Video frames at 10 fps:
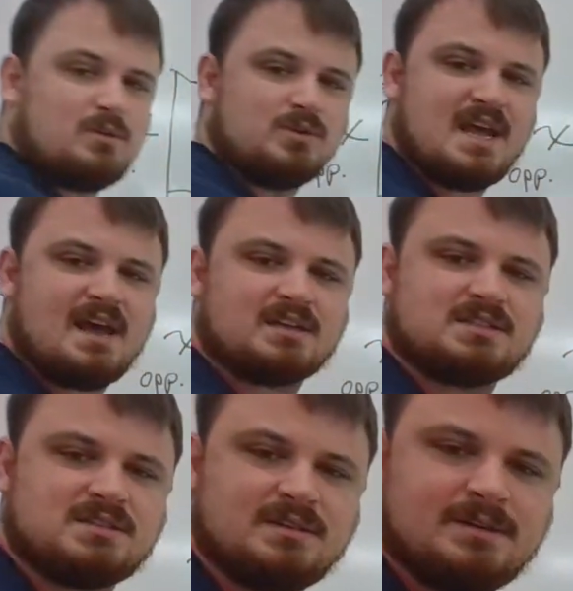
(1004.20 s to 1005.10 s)
equals
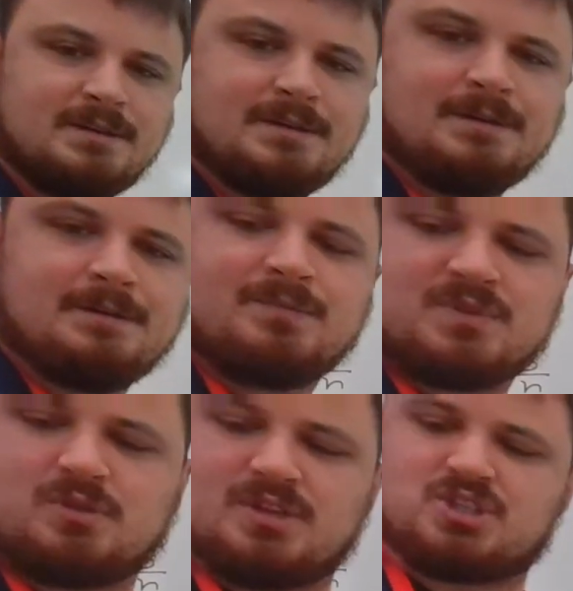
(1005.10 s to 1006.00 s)
x.
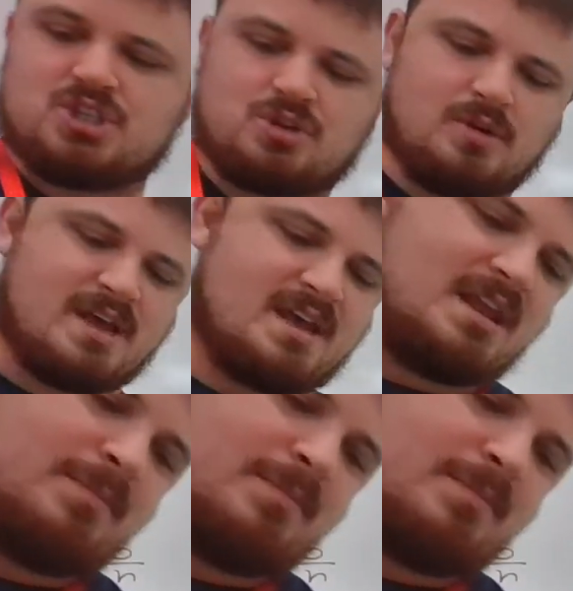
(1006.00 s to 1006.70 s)
So let's just go ahead